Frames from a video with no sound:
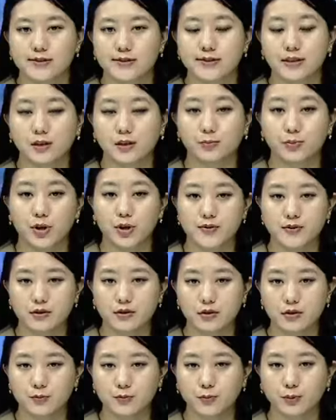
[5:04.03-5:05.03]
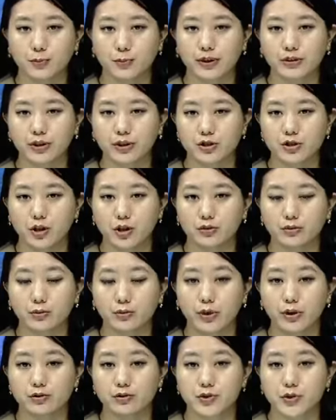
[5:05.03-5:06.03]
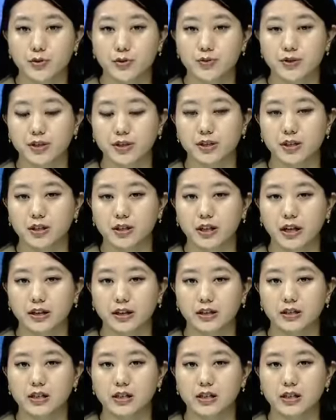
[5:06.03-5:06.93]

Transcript: State President Bhupendra Chaudhary on Tuesday targeted